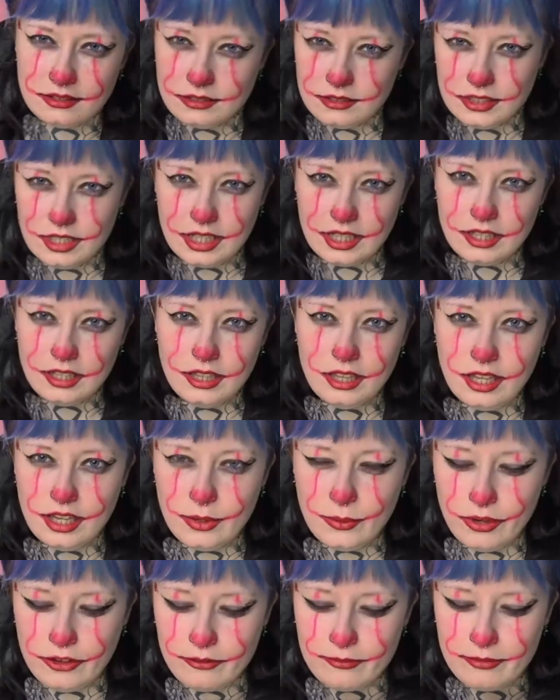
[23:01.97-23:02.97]
I'm taking the
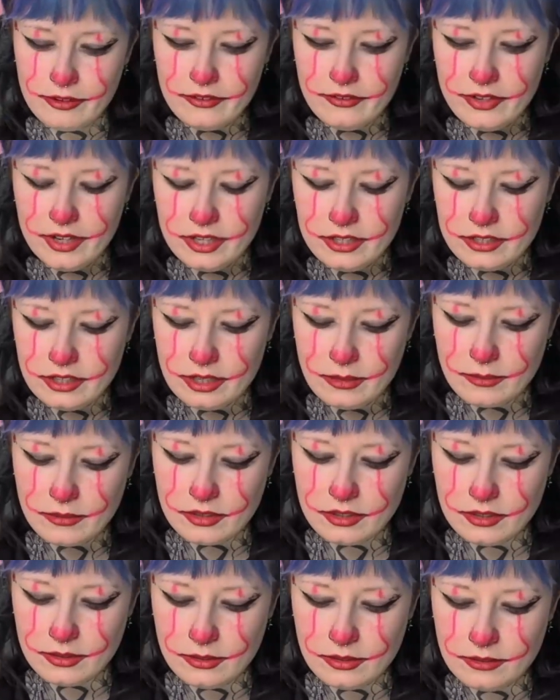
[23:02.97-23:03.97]
light away from my face. I'm
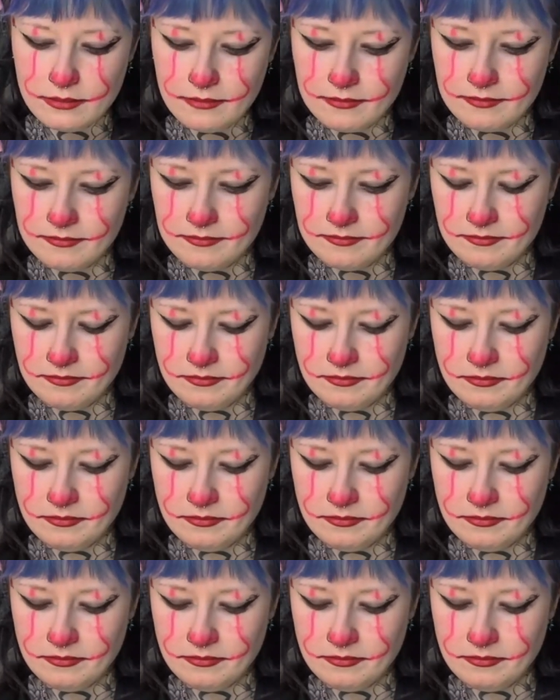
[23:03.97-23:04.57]
gonna